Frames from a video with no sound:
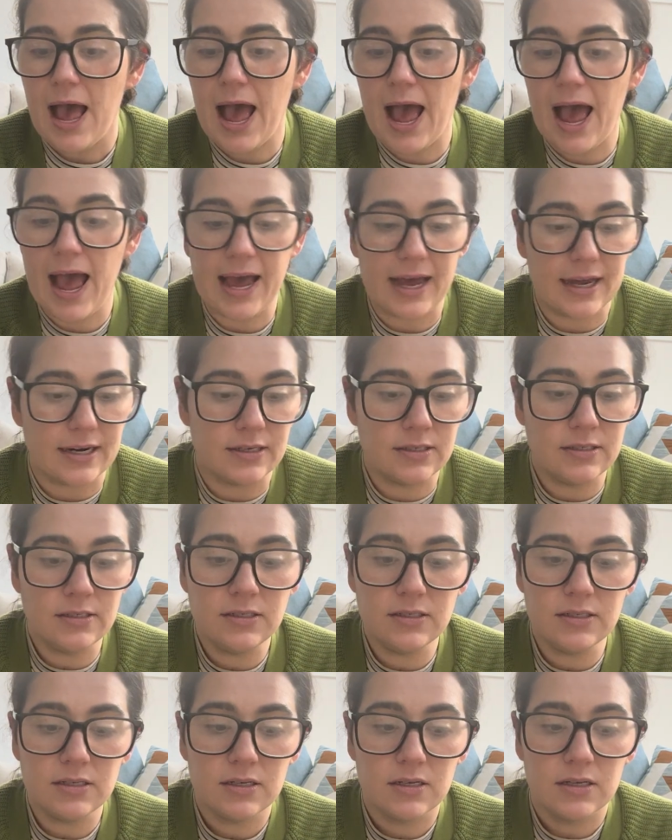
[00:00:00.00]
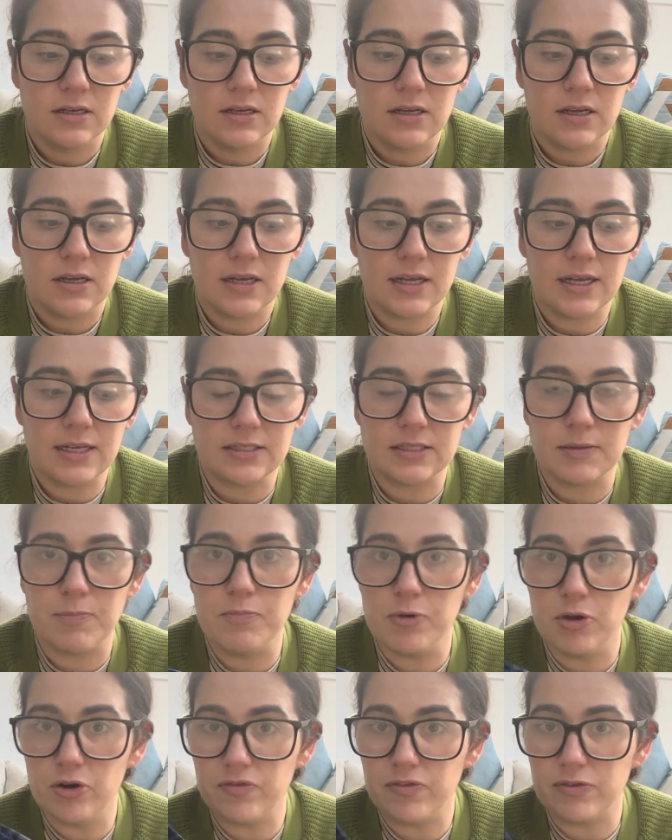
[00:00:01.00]
and it's a
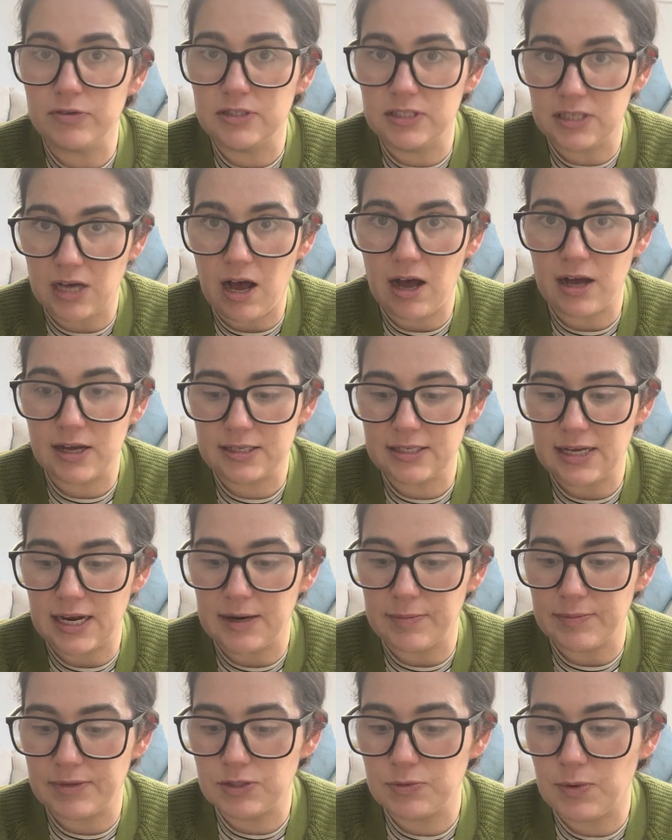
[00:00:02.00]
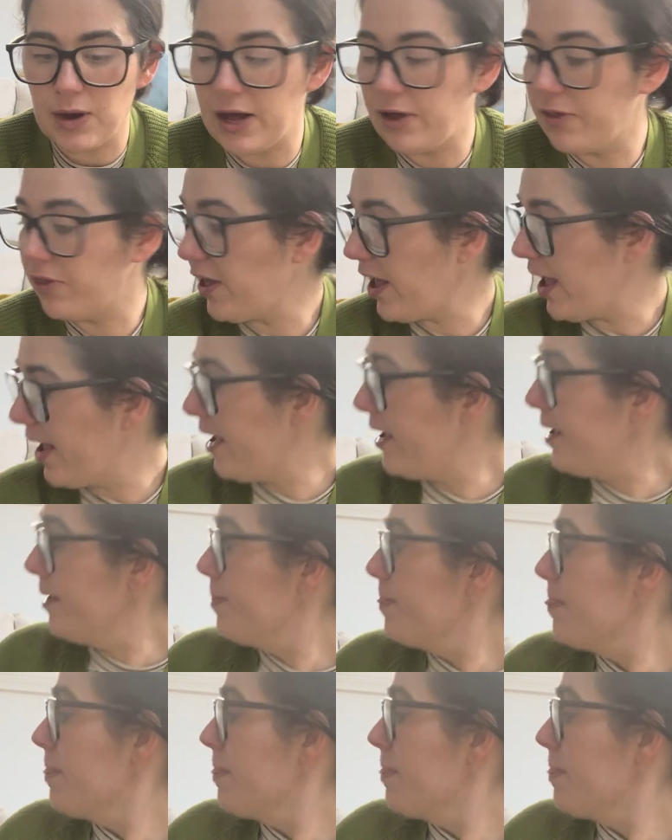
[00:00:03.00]
beautiful dark denim as well there.